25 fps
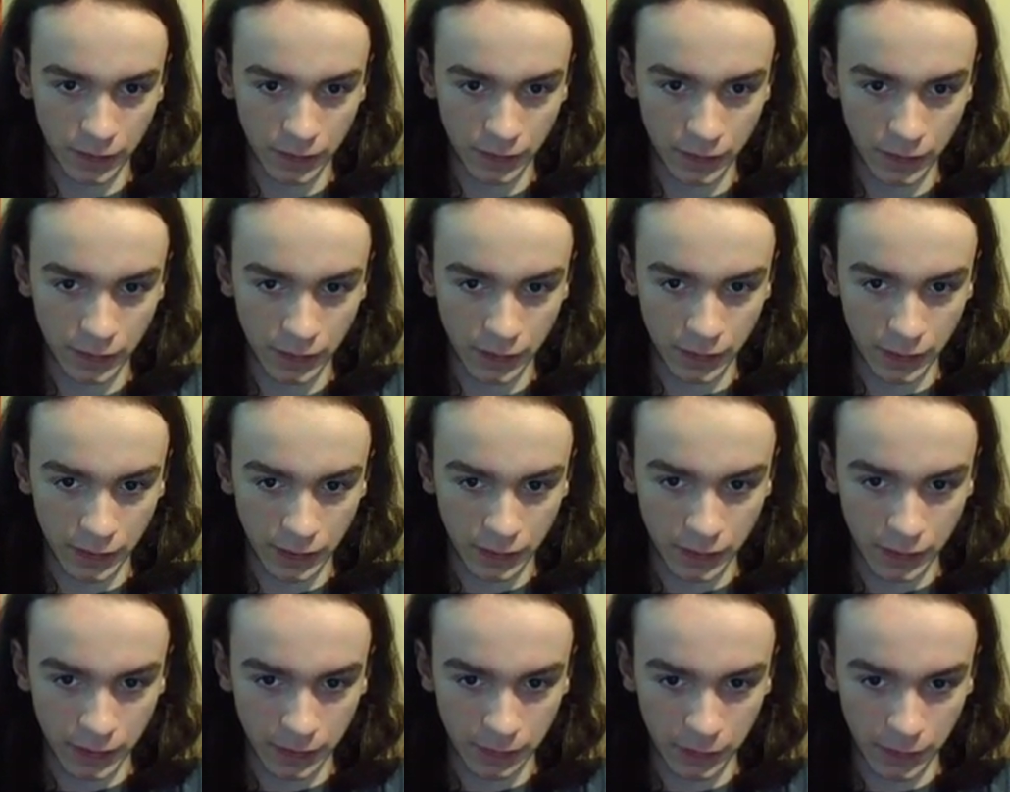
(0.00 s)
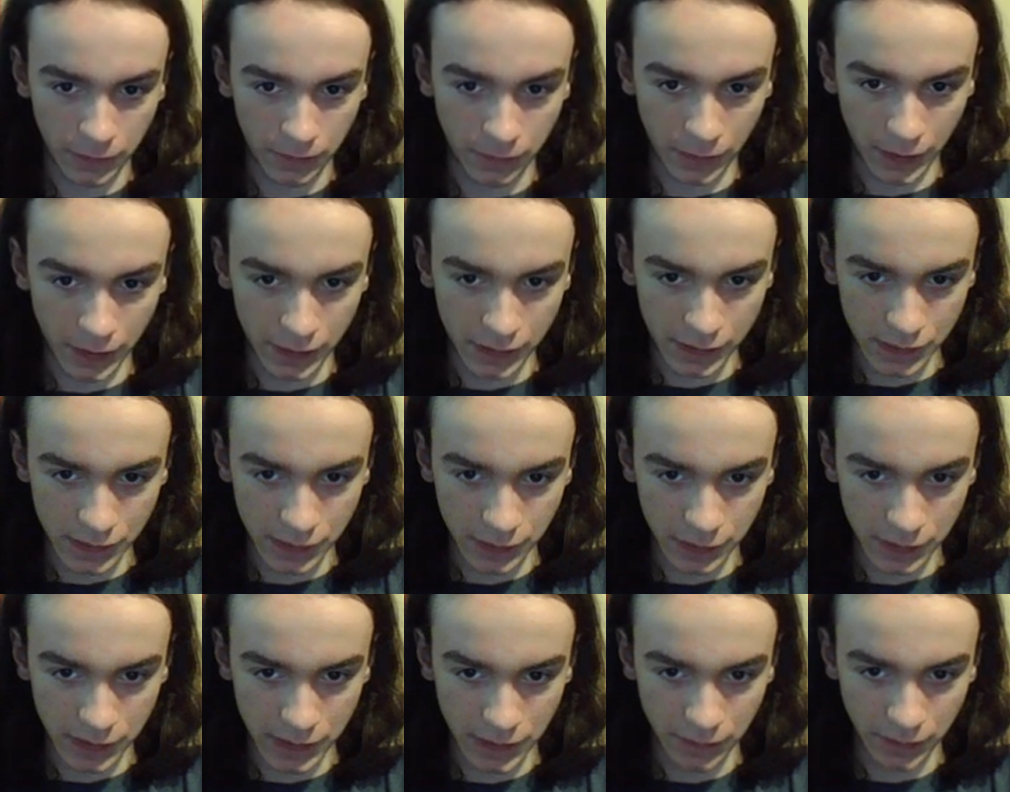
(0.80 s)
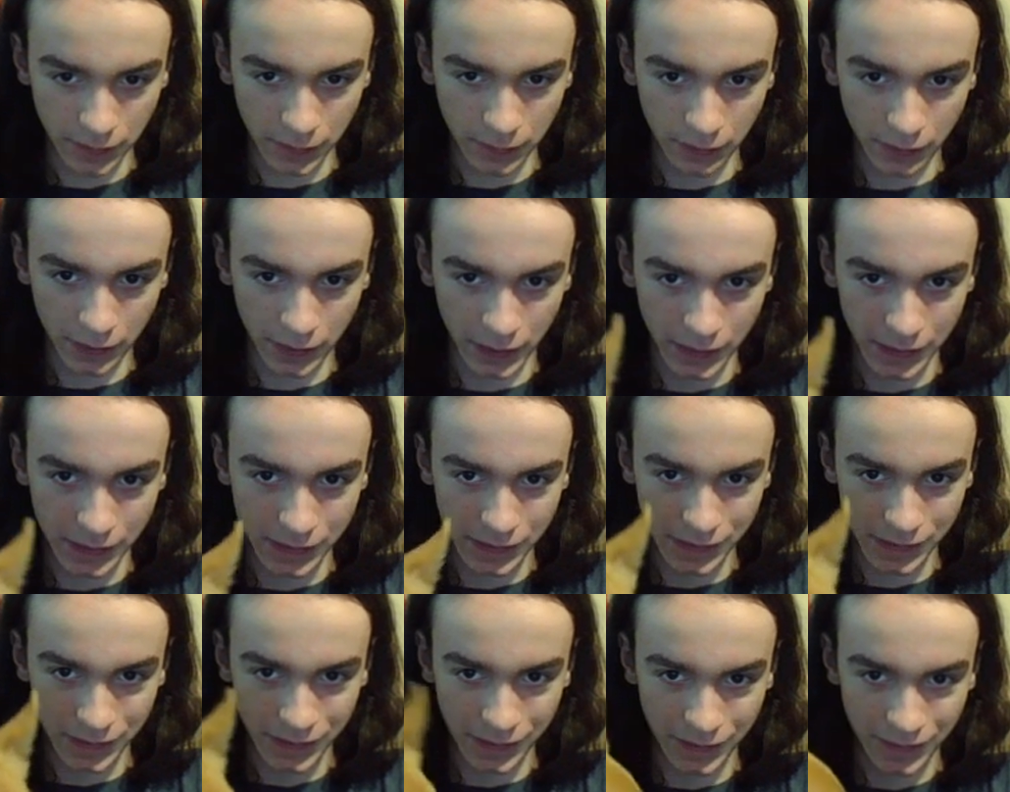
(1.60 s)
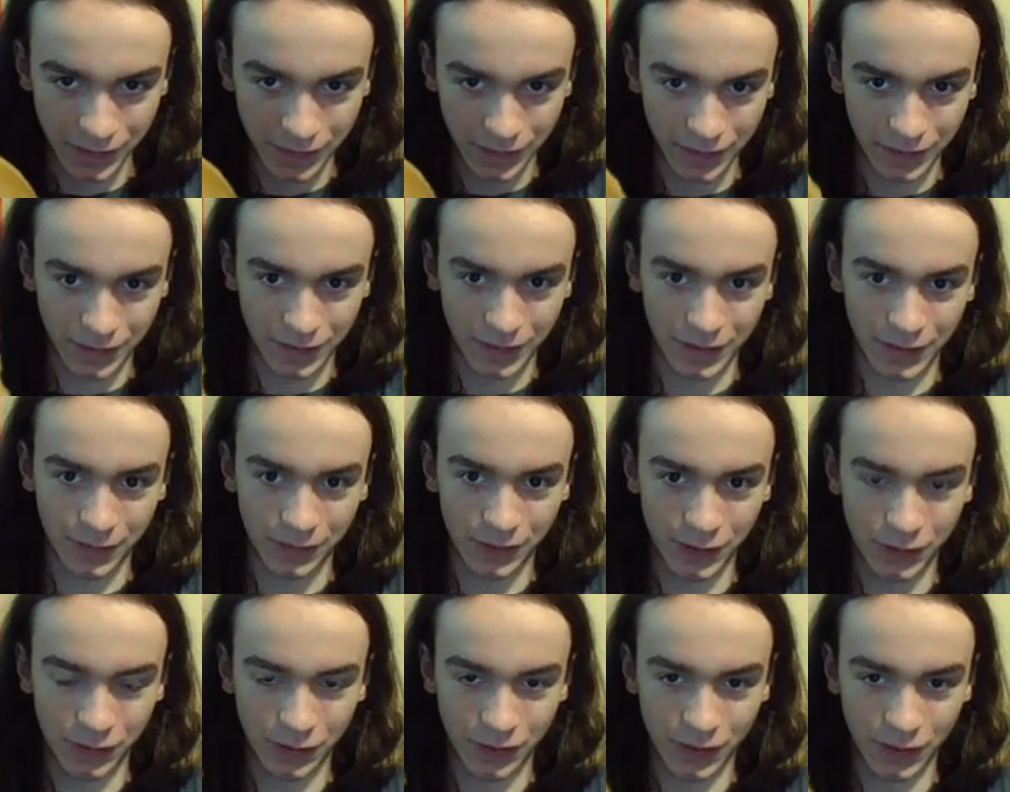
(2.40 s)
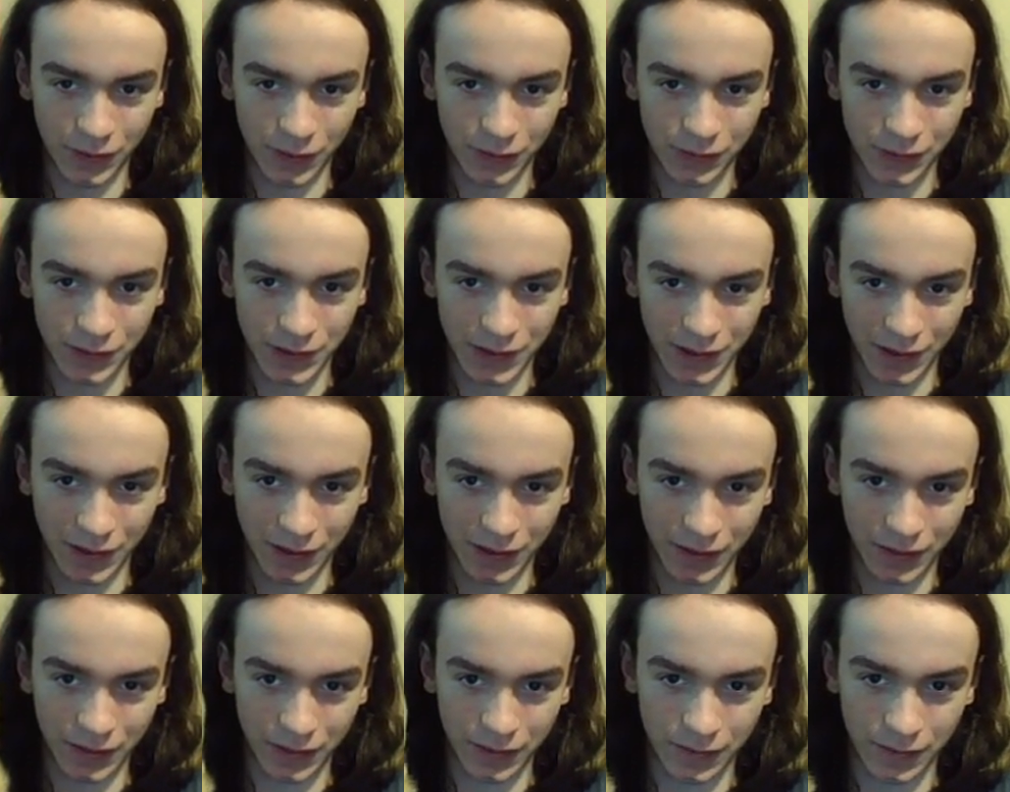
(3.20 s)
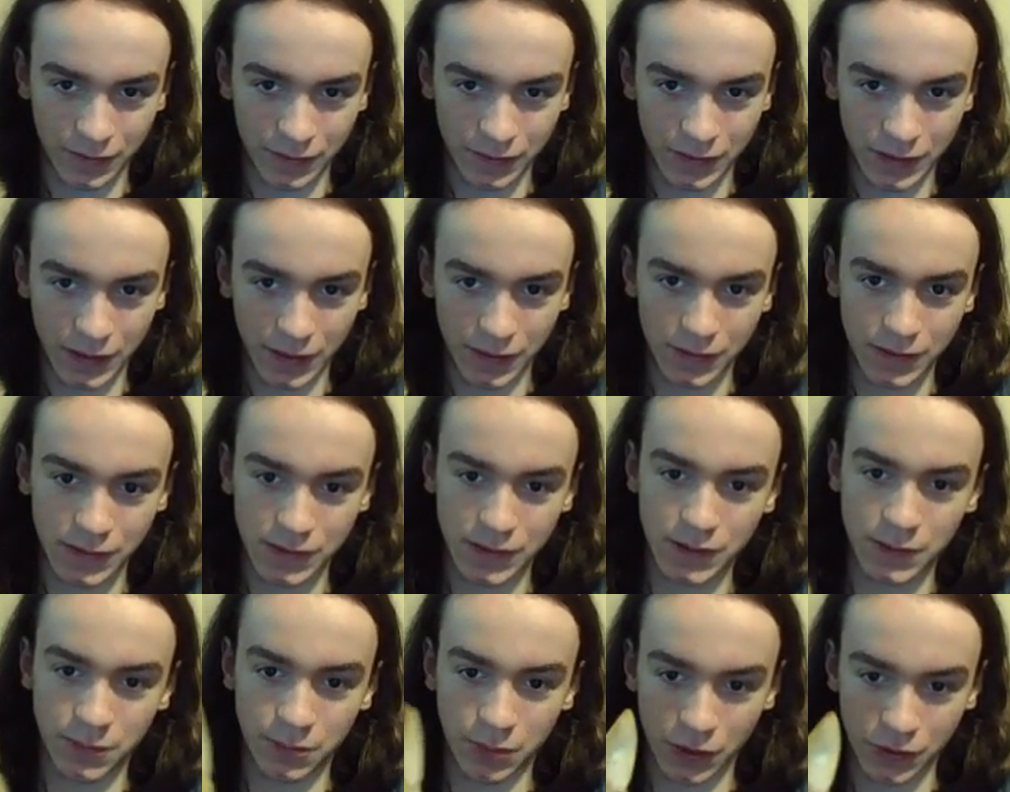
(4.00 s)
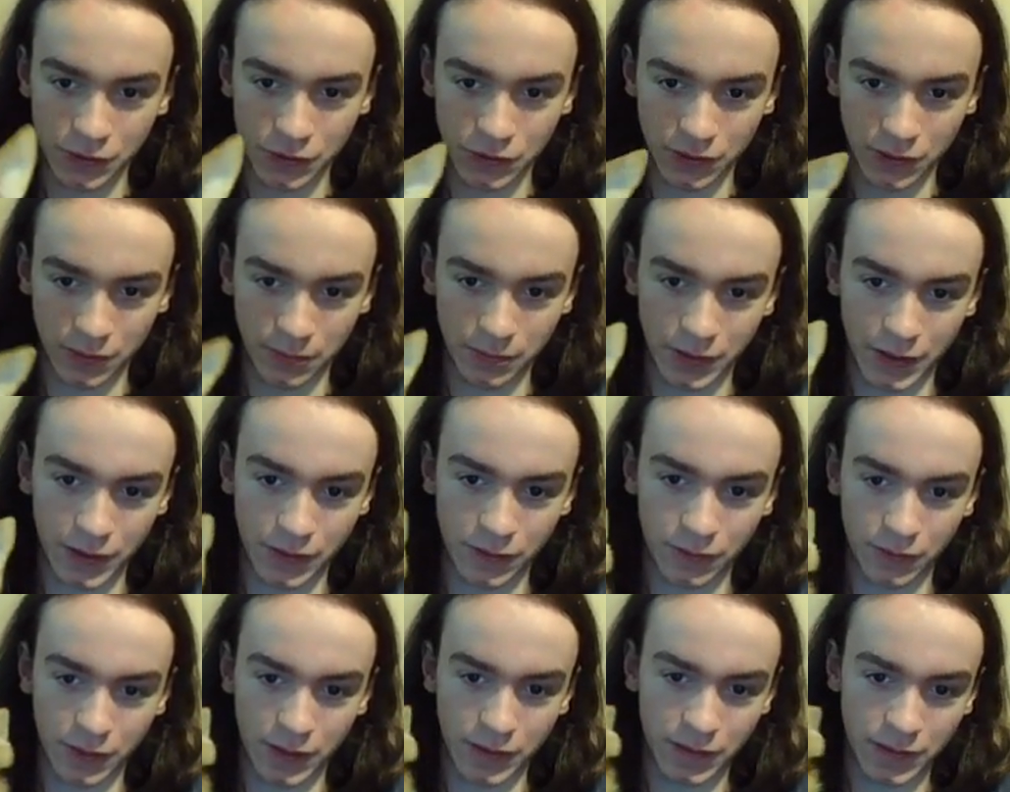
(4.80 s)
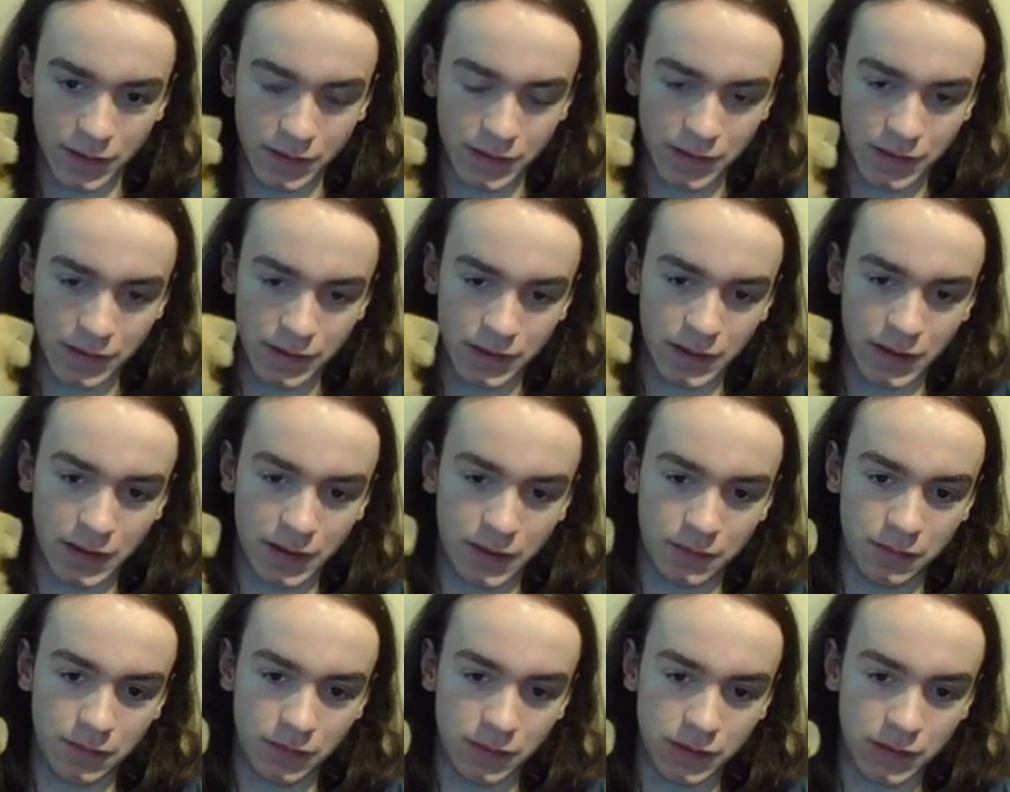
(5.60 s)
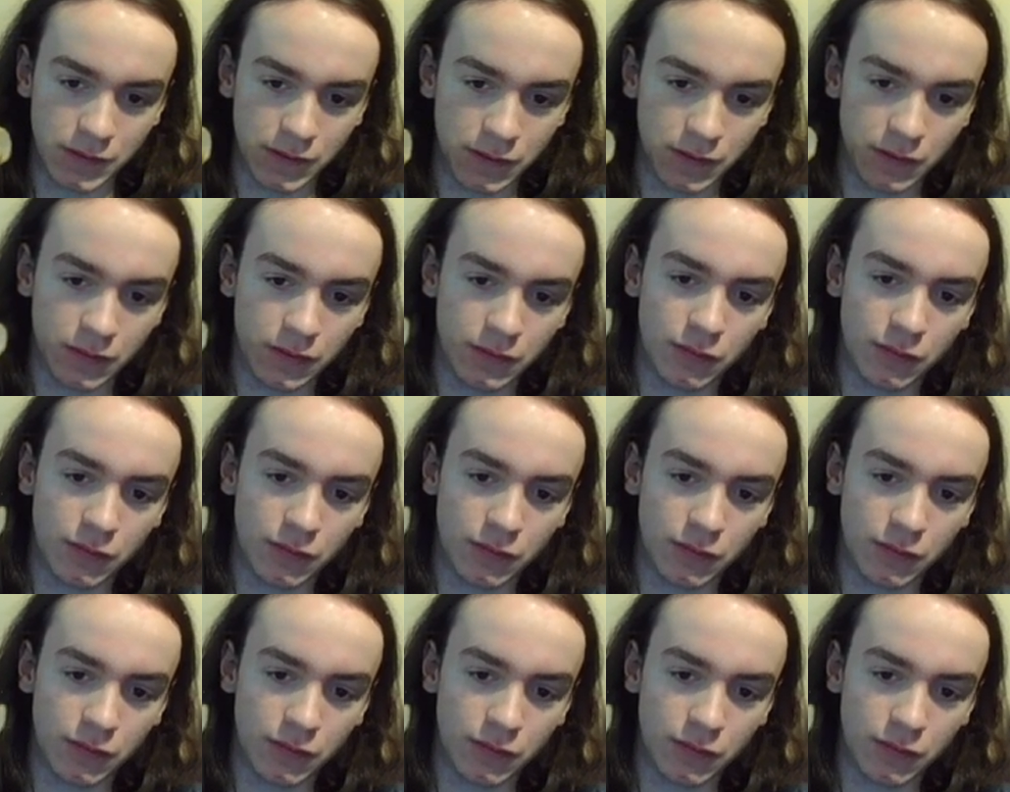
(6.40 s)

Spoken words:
Let me find a specific place. Let me go to Osaka. Yeah, this is Bertram, by the way. That's his name. He's a good boy.